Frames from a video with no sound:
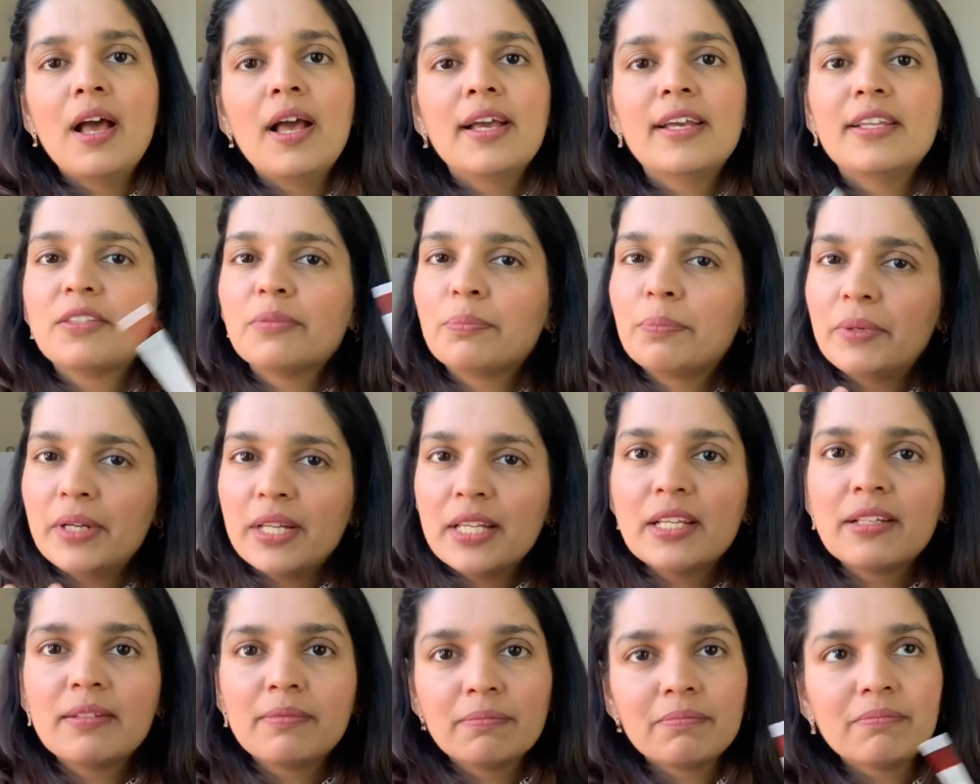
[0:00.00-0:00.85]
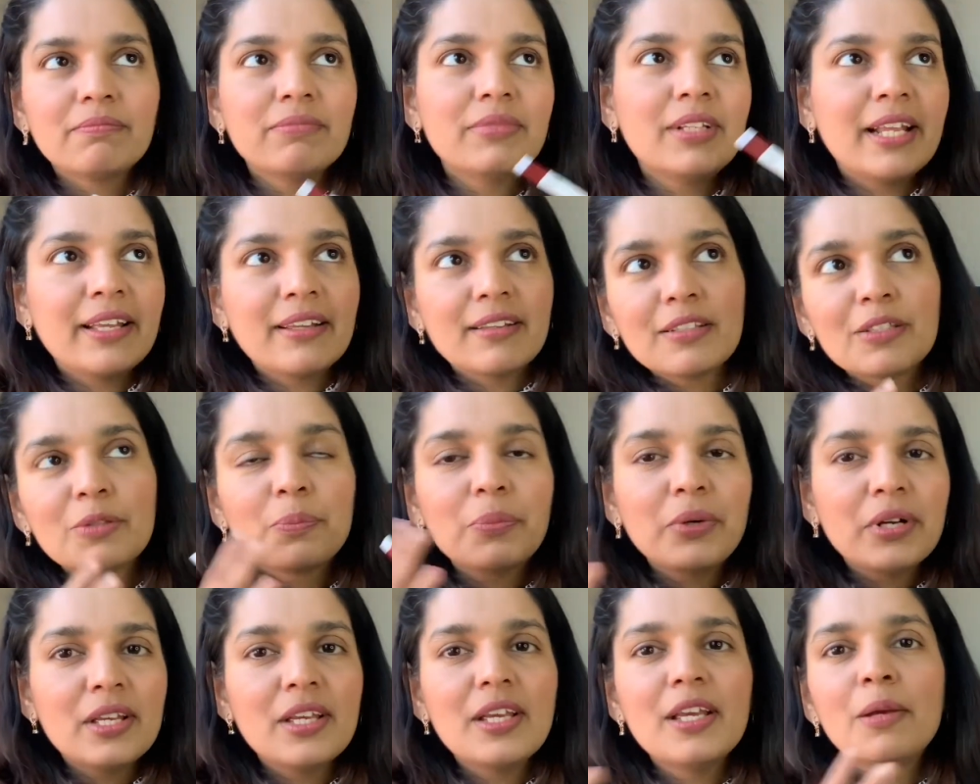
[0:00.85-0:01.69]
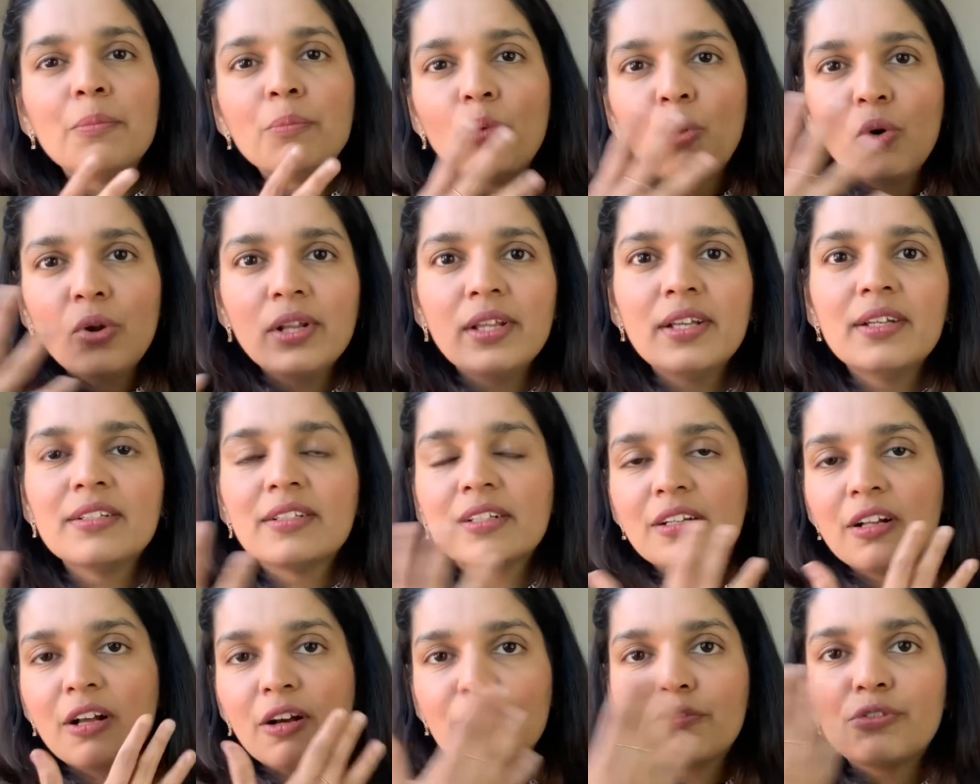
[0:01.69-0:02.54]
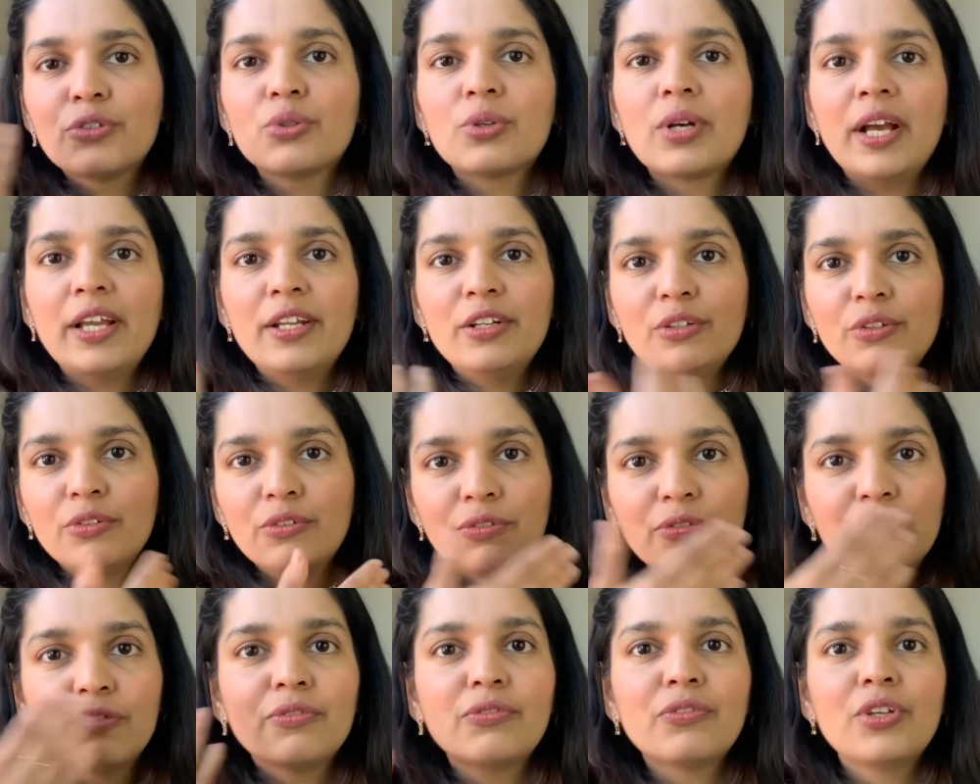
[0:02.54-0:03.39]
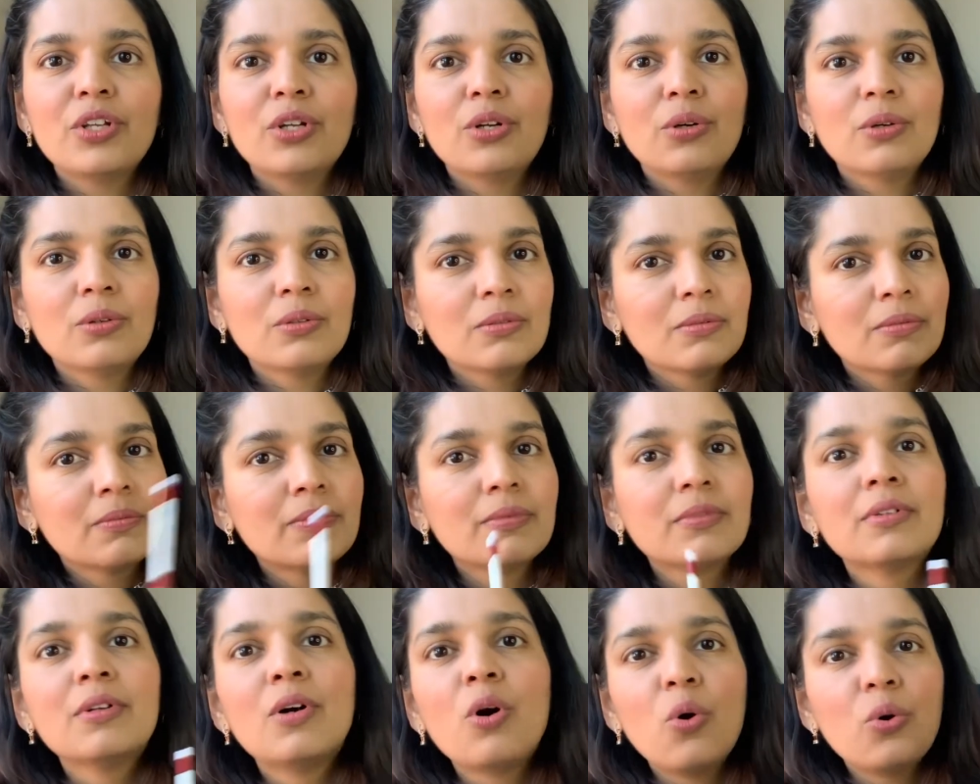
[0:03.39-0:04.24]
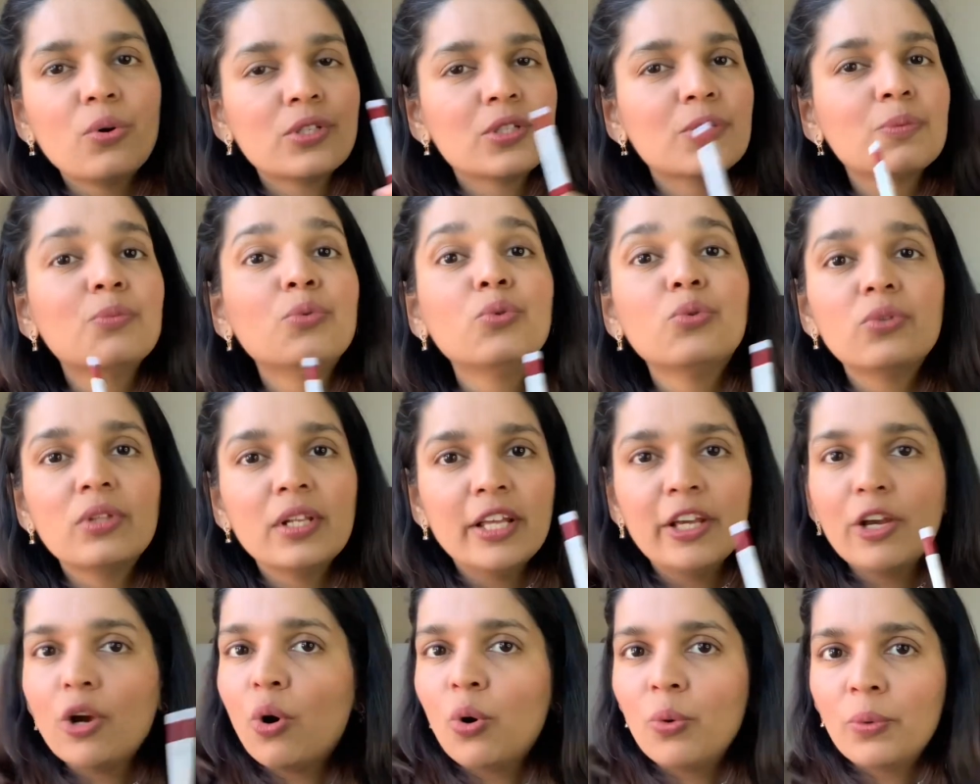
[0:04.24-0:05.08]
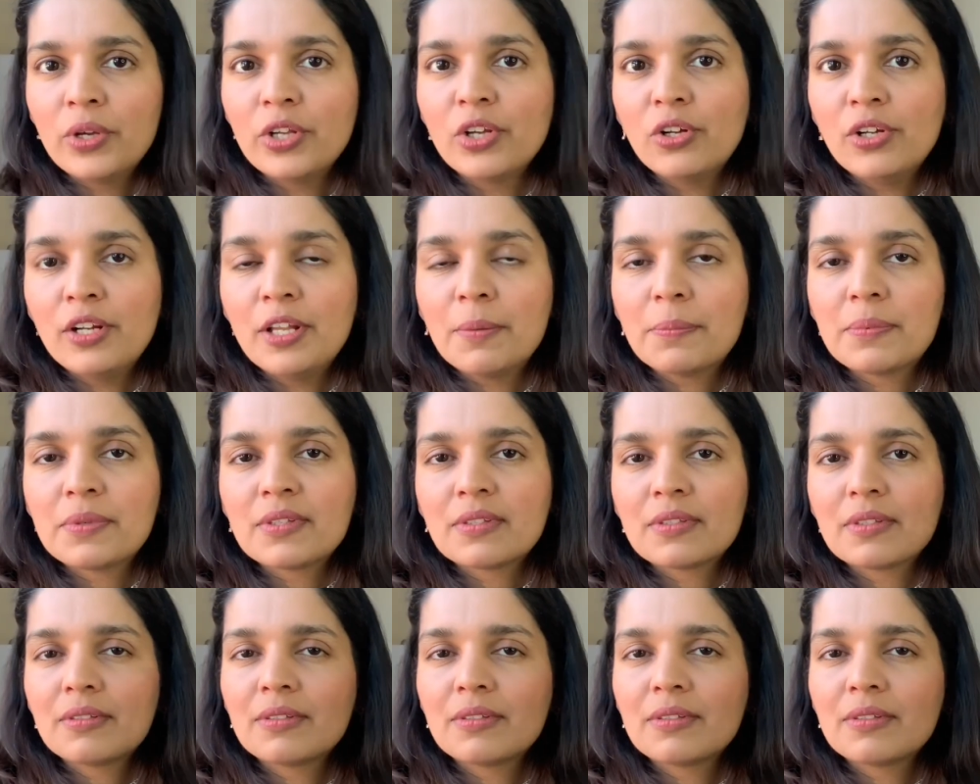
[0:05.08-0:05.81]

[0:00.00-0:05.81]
It's pretty like it's pretty emollient enough to kind of, you know, go smoothly over your lips.